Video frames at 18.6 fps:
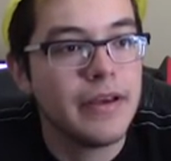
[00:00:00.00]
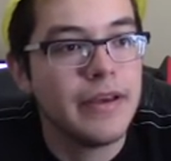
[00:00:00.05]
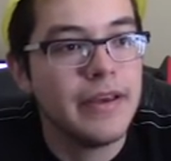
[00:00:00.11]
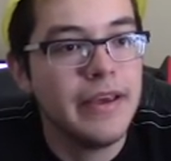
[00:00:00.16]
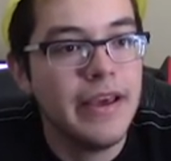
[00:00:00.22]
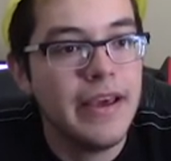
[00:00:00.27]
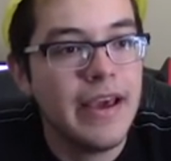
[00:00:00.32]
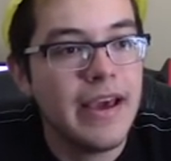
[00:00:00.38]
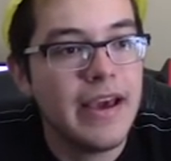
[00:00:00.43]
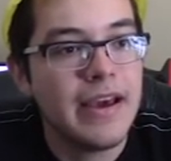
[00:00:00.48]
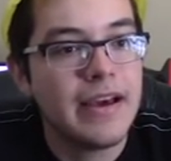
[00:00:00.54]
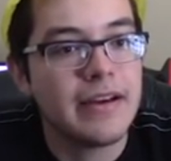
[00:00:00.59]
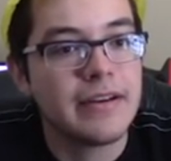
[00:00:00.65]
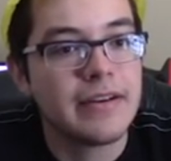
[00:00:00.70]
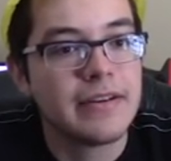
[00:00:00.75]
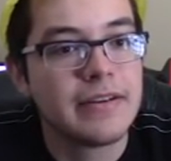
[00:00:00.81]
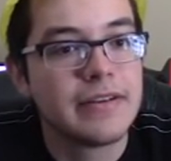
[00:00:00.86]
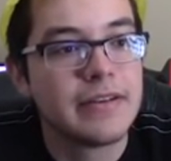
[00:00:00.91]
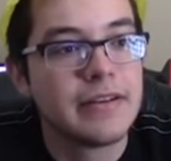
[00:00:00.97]
Yeah!
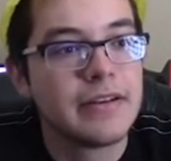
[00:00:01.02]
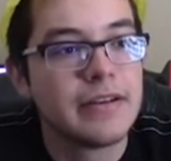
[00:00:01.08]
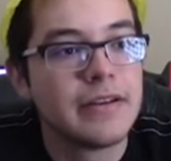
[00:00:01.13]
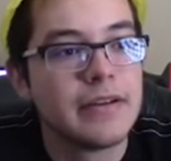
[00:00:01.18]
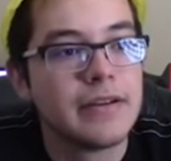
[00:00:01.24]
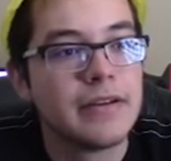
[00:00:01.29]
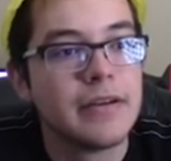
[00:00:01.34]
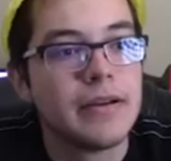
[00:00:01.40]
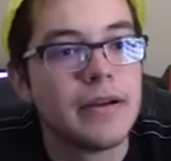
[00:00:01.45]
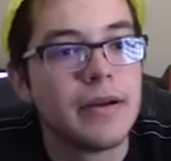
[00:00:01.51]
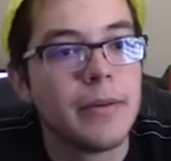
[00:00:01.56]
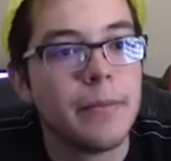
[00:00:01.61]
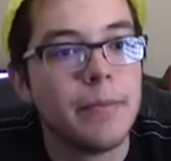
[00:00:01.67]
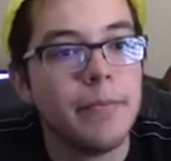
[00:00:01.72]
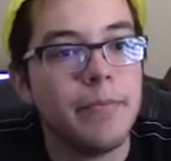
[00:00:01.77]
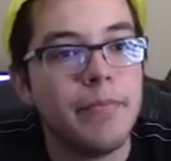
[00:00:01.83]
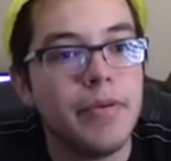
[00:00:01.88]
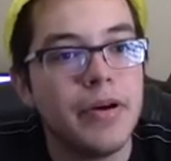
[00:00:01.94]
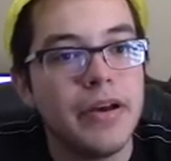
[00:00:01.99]

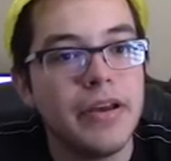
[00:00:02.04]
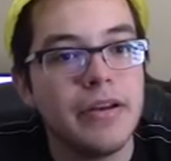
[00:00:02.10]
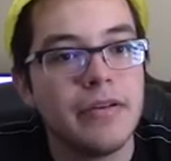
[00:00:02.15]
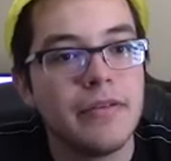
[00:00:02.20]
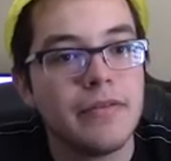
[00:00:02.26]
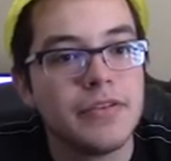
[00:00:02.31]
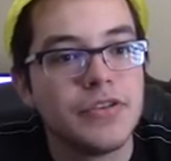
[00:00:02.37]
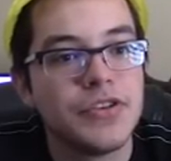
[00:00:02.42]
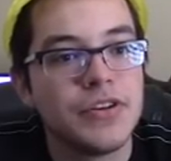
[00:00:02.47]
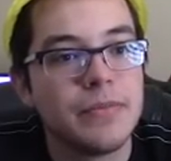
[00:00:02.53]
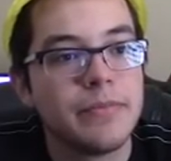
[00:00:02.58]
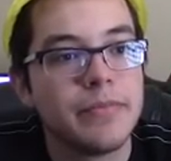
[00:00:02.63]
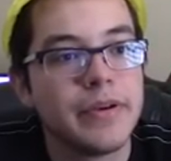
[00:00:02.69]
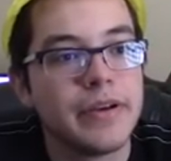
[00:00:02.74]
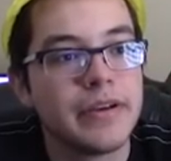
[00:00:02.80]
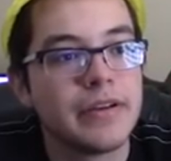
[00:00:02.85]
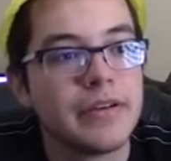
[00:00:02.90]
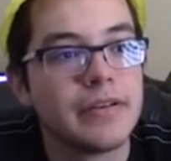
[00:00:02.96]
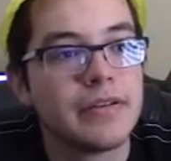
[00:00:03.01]
Butt
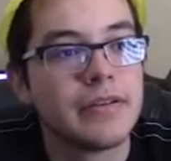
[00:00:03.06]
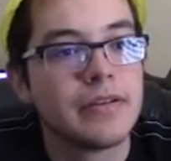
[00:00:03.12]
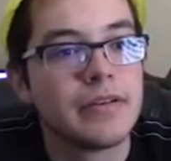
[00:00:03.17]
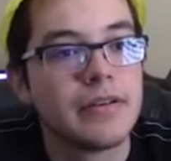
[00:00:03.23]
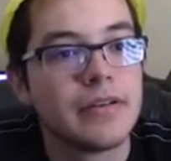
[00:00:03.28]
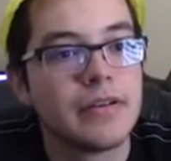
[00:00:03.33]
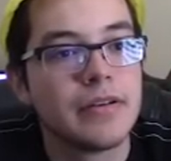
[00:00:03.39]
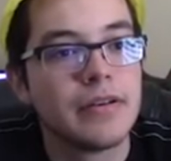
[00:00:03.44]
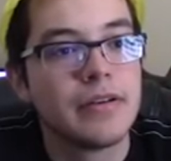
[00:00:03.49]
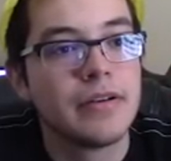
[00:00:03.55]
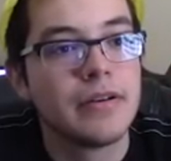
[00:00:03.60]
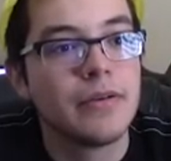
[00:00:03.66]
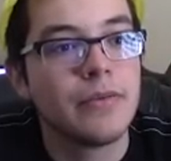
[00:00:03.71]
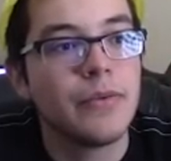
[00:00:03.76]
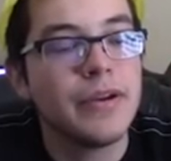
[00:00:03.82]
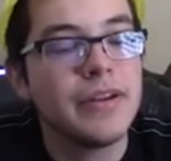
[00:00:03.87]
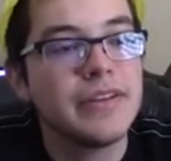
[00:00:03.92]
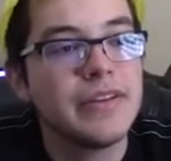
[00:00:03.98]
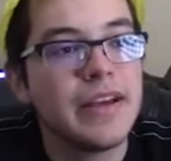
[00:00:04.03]
jumping.
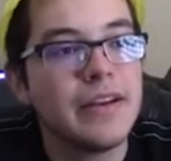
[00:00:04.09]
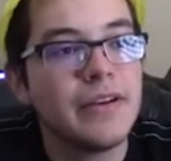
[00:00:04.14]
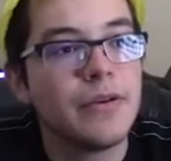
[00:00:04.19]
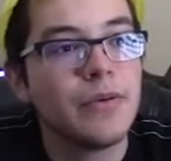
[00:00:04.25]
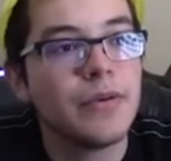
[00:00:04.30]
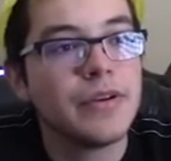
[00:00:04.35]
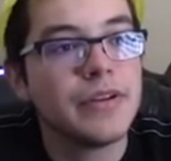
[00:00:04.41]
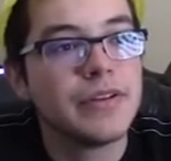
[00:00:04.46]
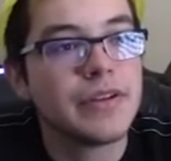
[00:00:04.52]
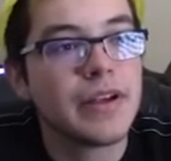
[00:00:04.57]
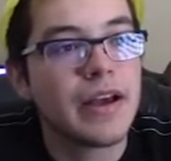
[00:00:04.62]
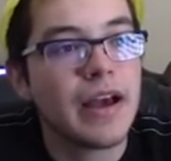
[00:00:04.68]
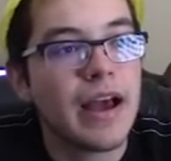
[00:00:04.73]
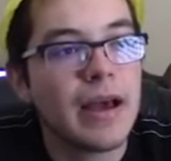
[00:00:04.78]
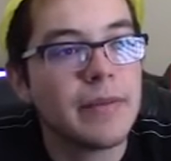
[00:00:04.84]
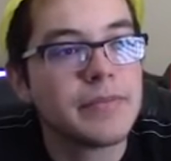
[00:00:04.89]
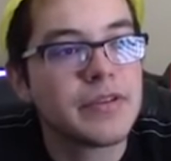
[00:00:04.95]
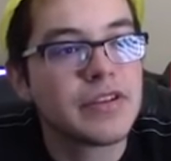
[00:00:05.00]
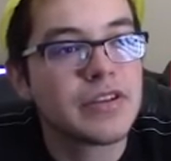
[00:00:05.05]
What is that noise?
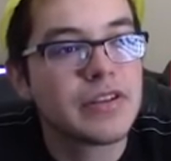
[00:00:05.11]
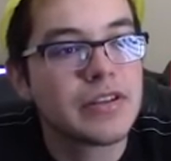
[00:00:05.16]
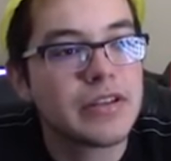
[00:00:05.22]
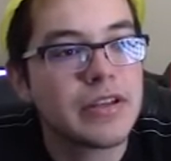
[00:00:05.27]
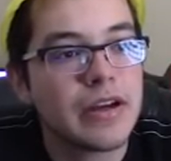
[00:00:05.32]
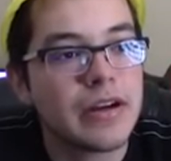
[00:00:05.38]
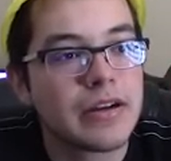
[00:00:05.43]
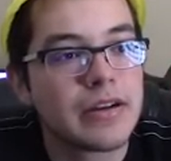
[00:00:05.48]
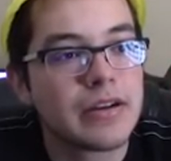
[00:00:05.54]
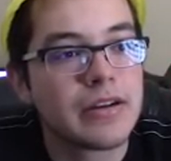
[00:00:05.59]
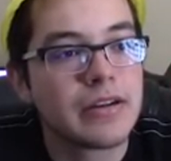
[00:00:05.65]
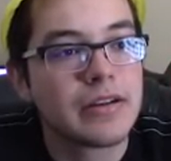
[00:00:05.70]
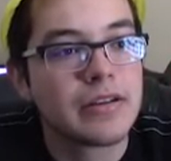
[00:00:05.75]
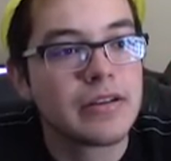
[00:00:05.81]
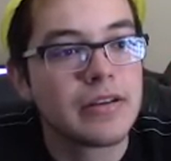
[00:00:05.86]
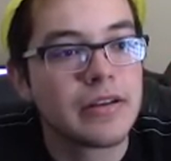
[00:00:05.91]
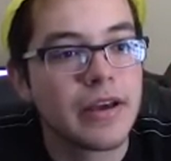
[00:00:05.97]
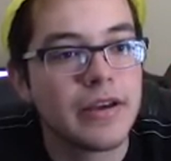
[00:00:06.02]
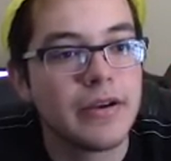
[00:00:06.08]
I'm stuck.
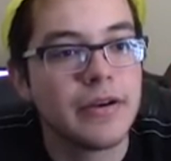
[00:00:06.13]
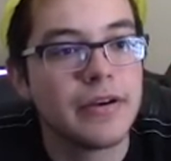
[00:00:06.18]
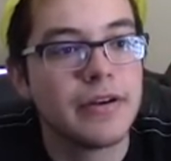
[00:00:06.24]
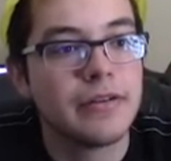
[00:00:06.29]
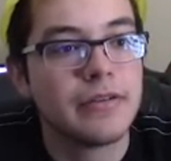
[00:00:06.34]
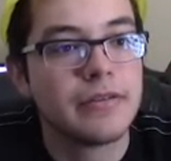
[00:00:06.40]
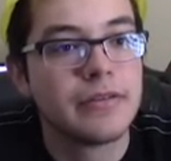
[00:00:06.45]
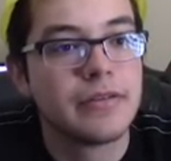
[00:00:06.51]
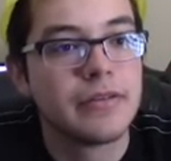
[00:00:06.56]
Okay, here we go.